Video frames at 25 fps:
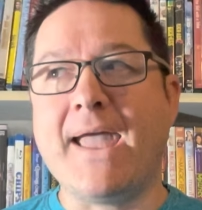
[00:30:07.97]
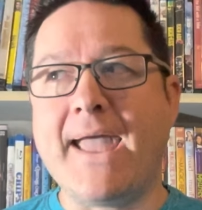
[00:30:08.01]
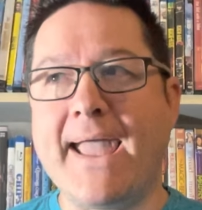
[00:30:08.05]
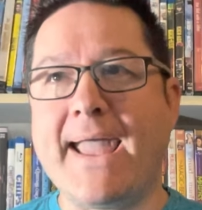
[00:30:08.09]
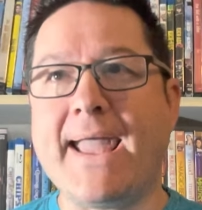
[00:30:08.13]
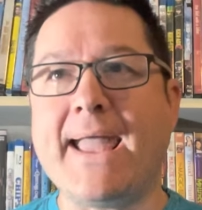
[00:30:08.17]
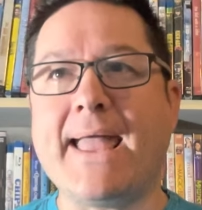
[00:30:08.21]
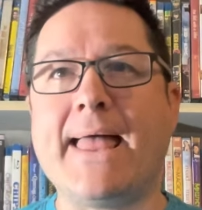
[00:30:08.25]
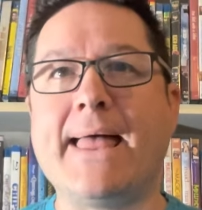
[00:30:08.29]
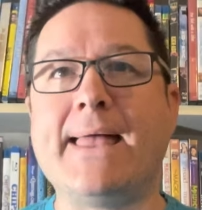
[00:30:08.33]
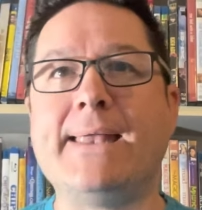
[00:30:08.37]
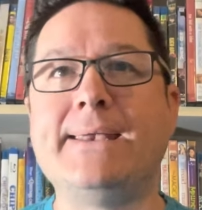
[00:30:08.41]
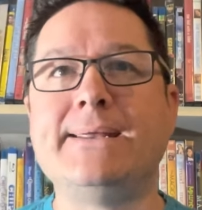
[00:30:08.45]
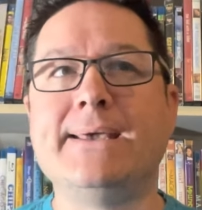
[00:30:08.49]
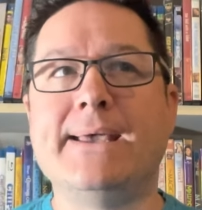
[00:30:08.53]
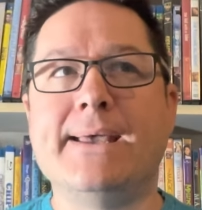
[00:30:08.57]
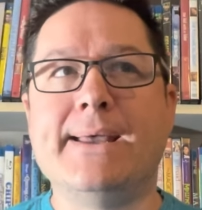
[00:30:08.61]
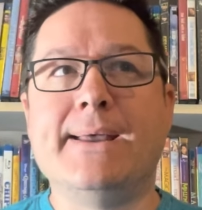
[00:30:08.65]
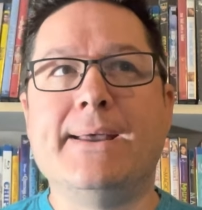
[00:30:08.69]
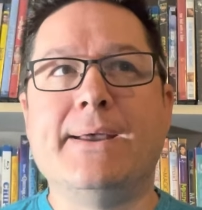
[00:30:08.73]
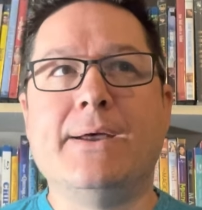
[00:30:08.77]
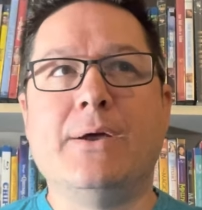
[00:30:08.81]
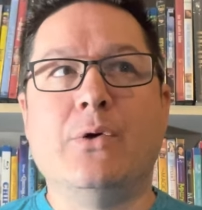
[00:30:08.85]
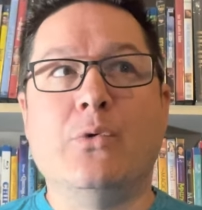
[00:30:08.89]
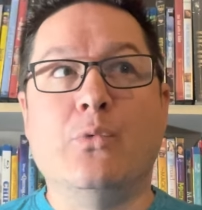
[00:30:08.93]
and
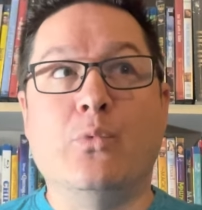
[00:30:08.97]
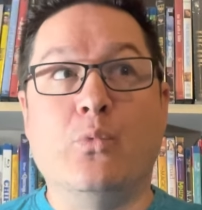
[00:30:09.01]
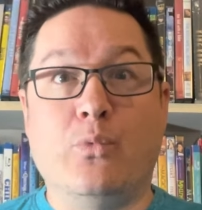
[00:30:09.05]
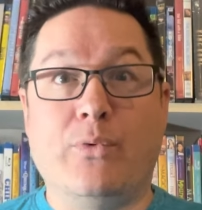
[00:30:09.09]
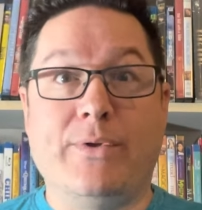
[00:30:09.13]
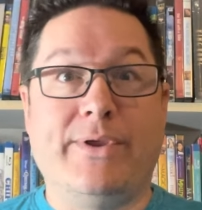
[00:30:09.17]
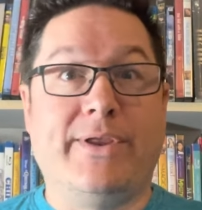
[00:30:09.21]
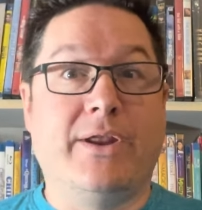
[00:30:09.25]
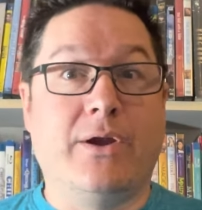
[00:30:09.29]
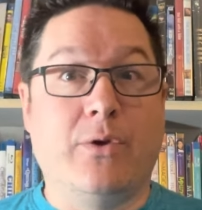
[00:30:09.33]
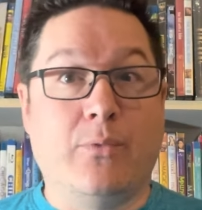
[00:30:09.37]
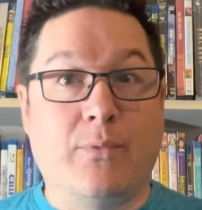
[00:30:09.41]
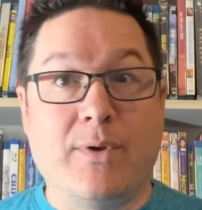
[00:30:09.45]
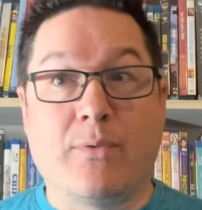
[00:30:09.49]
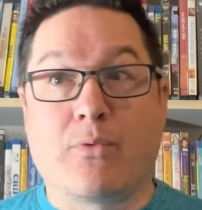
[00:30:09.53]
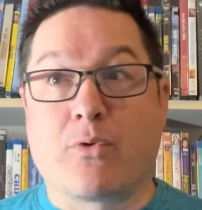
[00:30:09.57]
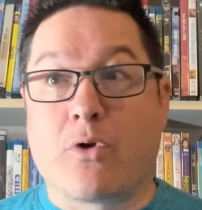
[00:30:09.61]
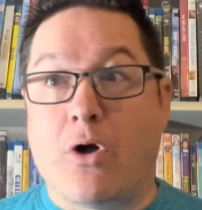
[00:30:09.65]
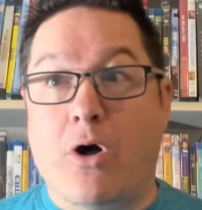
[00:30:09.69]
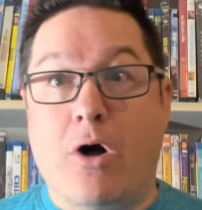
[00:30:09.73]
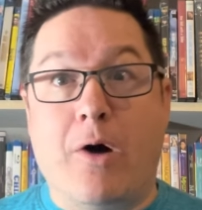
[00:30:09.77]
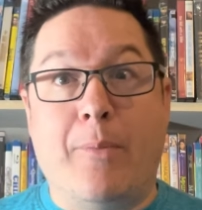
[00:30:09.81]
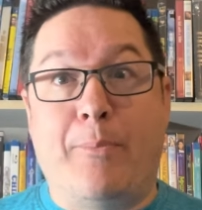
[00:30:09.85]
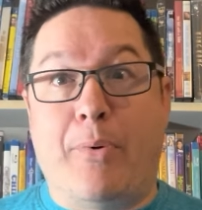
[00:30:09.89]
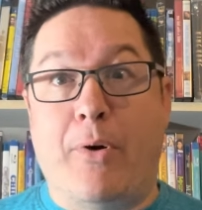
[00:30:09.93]
you know, we were
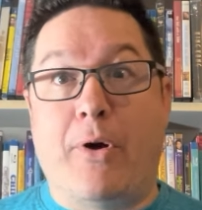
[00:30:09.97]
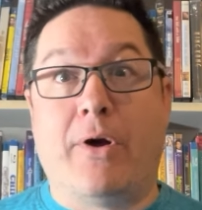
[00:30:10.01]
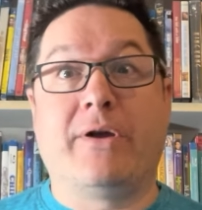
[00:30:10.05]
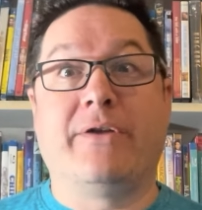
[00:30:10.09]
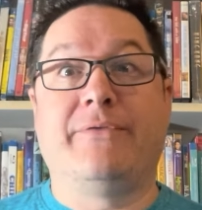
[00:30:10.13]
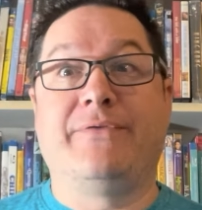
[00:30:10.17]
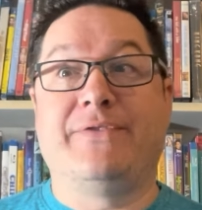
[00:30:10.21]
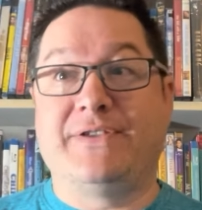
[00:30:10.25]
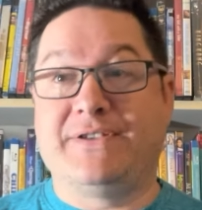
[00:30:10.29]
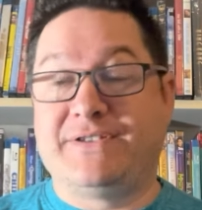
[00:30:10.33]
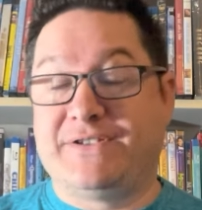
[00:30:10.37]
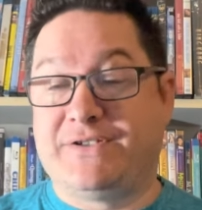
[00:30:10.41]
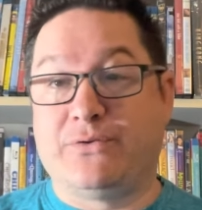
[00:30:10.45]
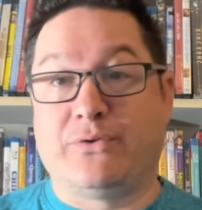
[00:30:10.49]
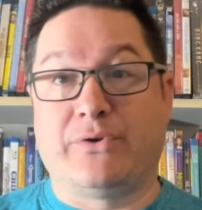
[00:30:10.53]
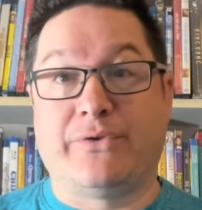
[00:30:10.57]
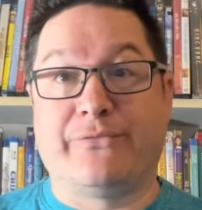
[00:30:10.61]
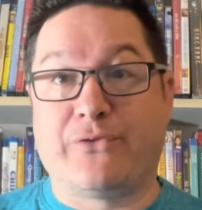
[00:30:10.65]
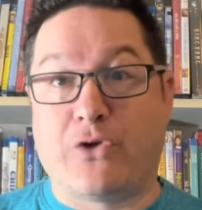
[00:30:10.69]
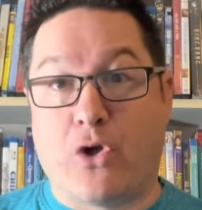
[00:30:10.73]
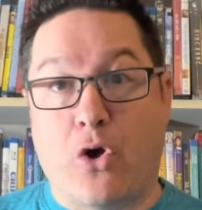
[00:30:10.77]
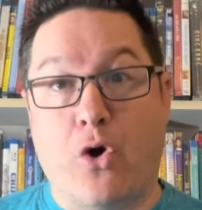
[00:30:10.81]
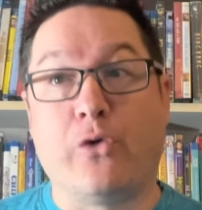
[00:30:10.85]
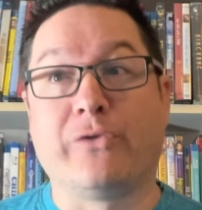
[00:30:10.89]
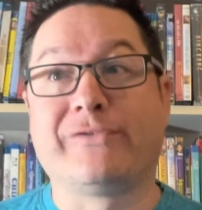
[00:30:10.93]
all part of this sort
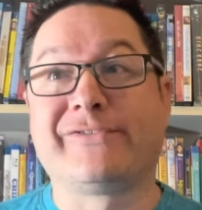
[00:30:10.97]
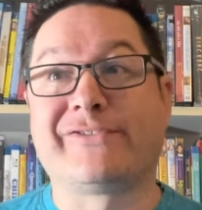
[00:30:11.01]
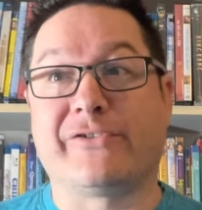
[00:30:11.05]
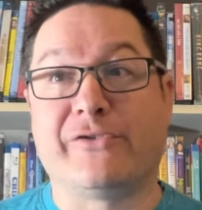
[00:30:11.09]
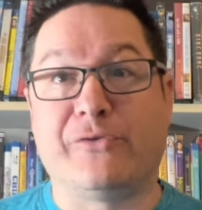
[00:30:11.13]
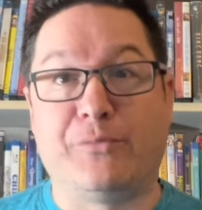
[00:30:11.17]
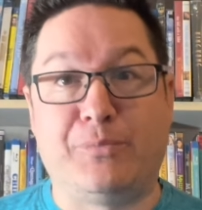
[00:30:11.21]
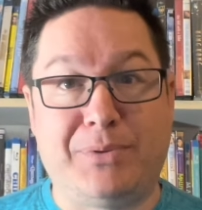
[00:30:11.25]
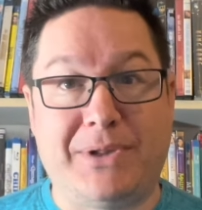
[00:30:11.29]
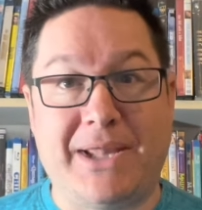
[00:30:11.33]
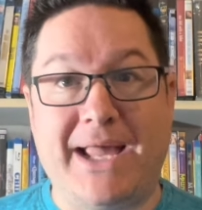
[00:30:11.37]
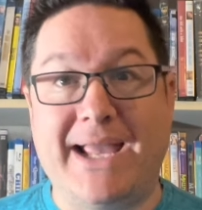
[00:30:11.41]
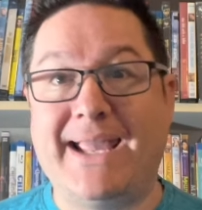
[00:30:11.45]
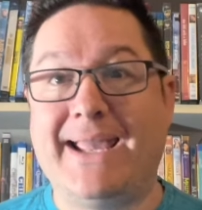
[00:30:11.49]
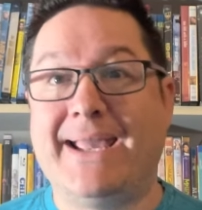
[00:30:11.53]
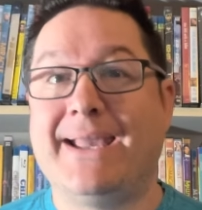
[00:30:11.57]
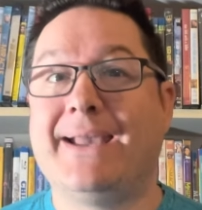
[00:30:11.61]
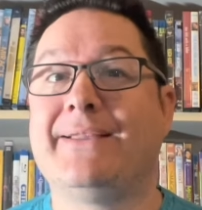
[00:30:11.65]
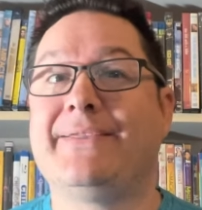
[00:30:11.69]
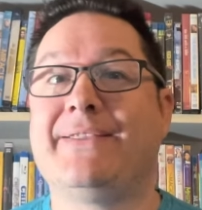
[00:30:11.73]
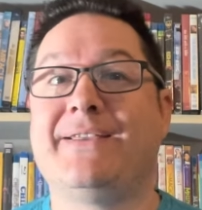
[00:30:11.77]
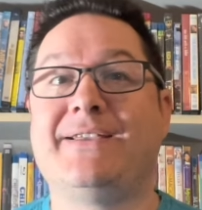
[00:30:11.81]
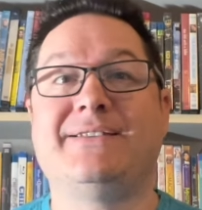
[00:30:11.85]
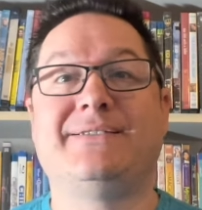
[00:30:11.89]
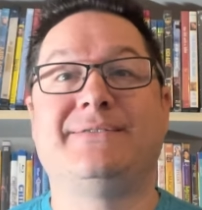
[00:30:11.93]
of culture of
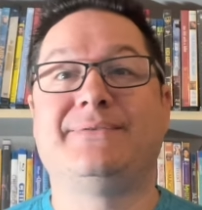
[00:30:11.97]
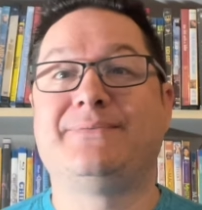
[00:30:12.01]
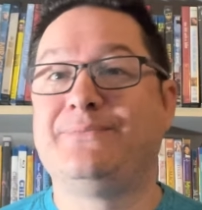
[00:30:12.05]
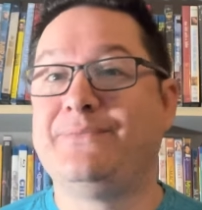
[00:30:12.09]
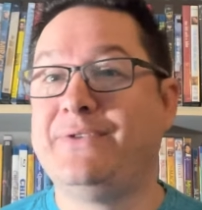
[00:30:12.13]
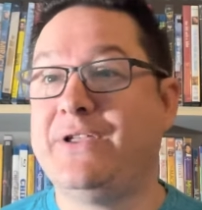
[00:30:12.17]
playing these,